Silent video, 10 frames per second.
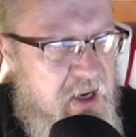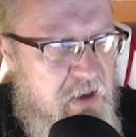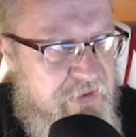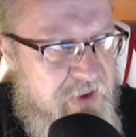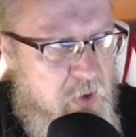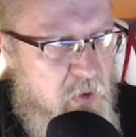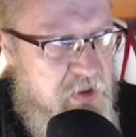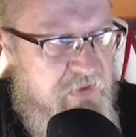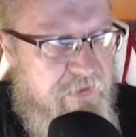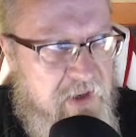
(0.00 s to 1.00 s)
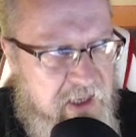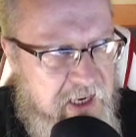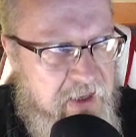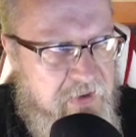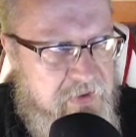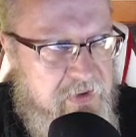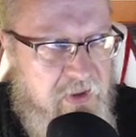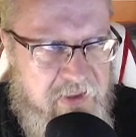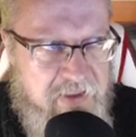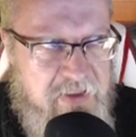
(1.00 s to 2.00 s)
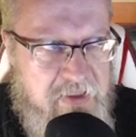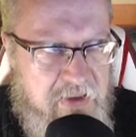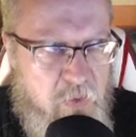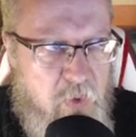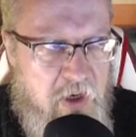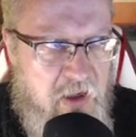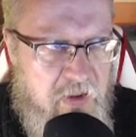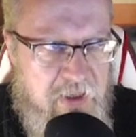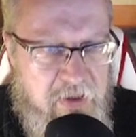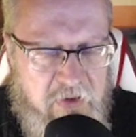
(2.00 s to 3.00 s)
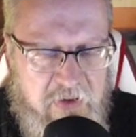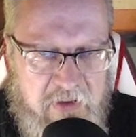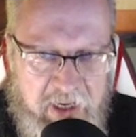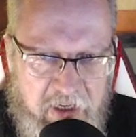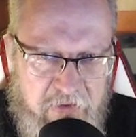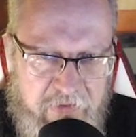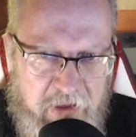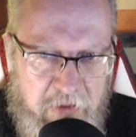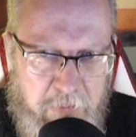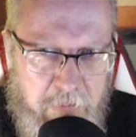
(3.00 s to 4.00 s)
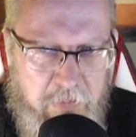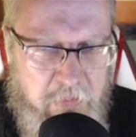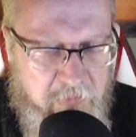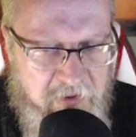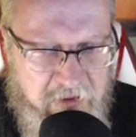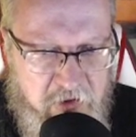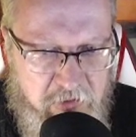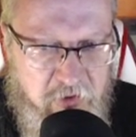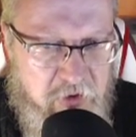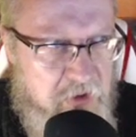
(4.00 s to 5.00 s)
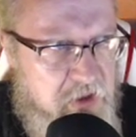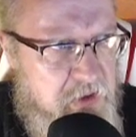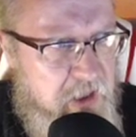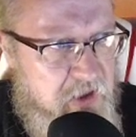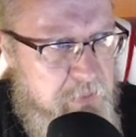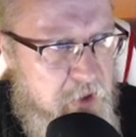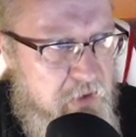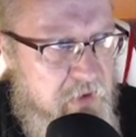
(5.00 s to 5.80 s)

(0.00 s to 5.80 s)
of course, forgets that this is the way things stand for him. This is crucial, this next move.